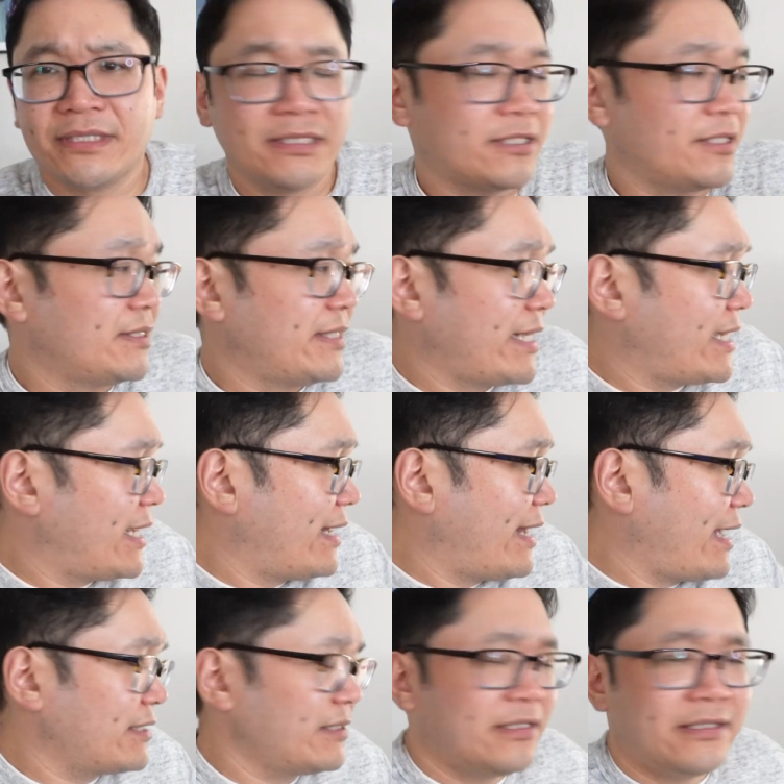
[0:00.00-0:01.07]
just because they
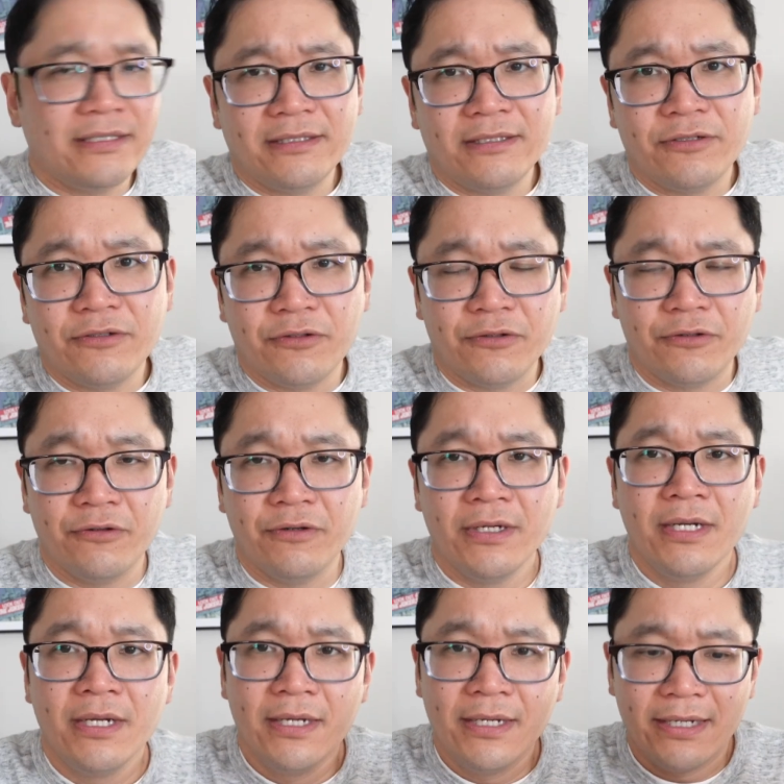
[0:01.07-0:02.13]
connect to
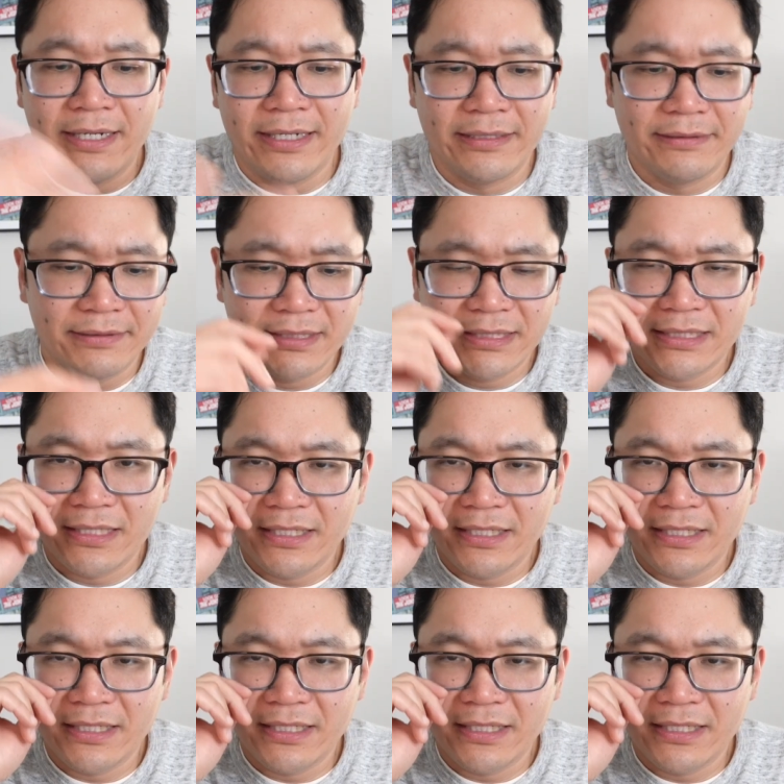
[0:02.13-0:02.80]
I